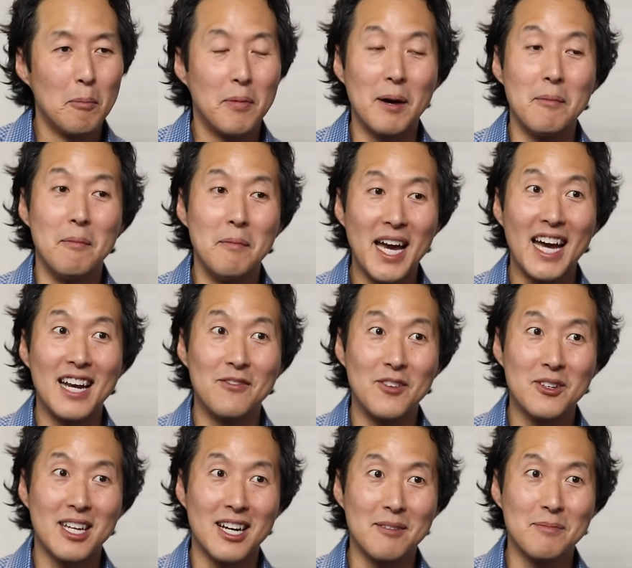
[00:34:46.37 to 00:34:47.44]
But man, if
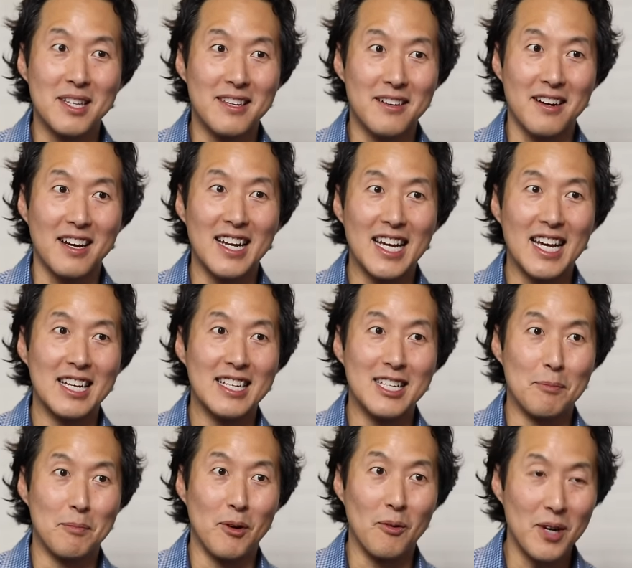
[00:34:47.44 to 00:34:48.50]
you tell them that they're going to get
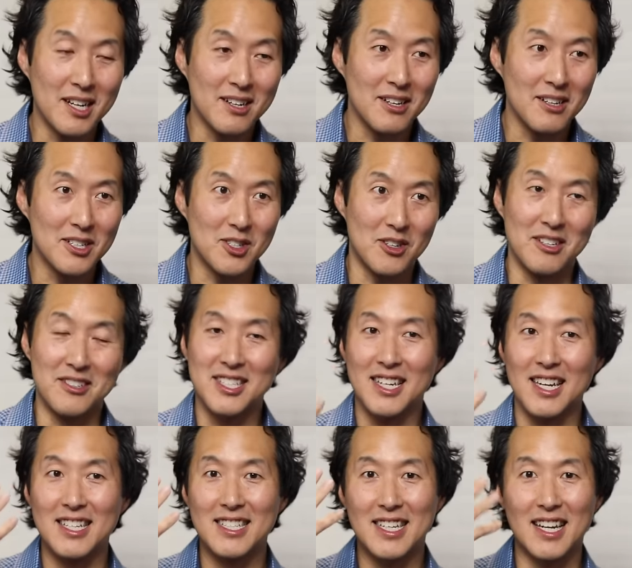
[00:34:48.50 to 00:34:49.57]
deeper wrinkles or their
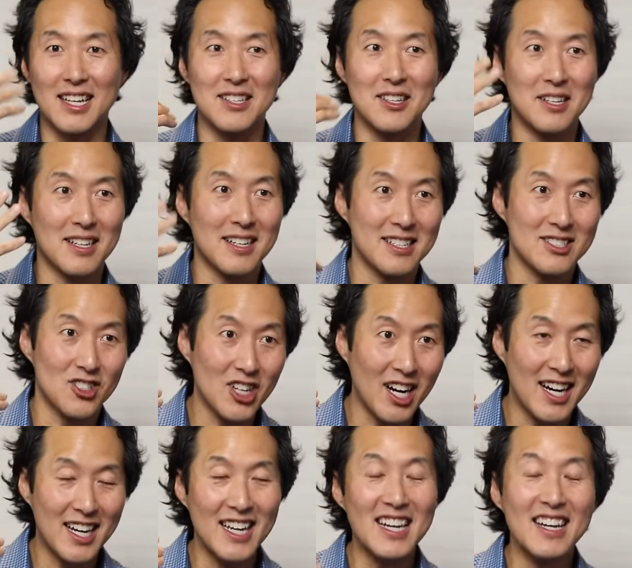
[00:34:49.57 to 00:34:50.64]
skin's going to look
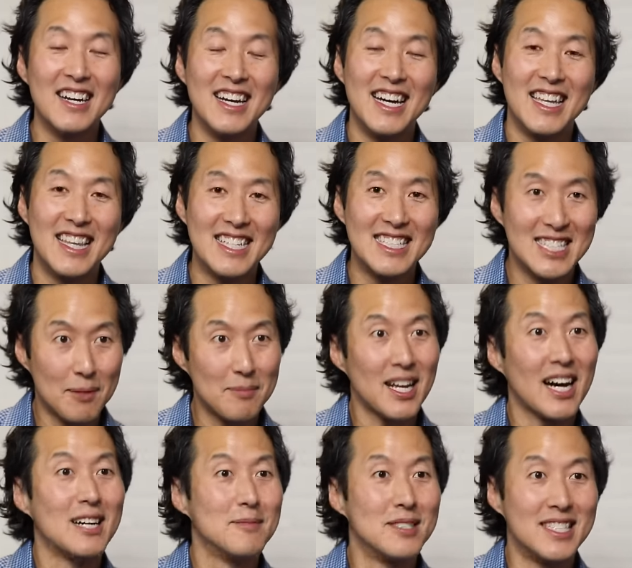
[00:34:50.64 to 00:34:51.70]
shoddy, then
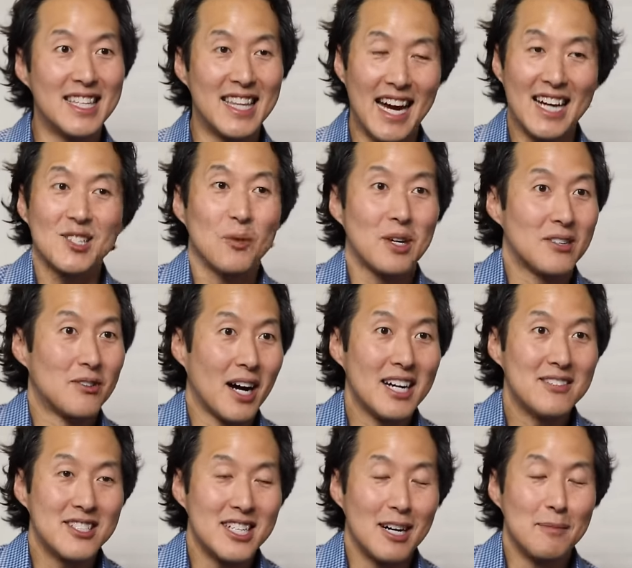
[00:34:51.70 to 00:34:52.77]
sometimes that's what
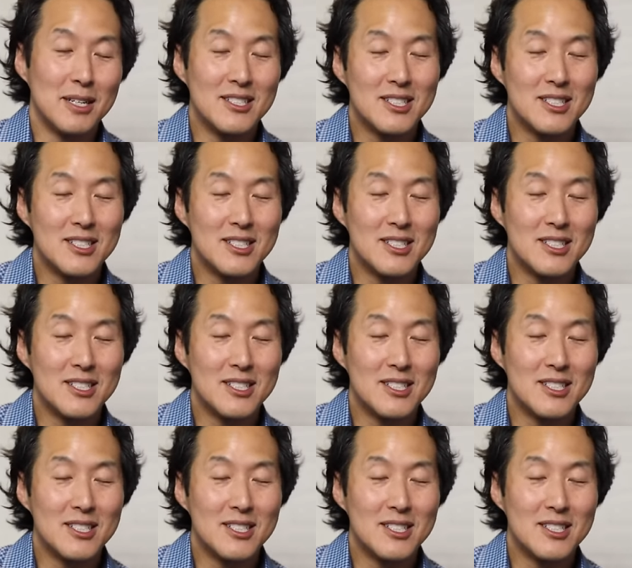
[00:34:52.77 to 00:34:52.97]
drives them.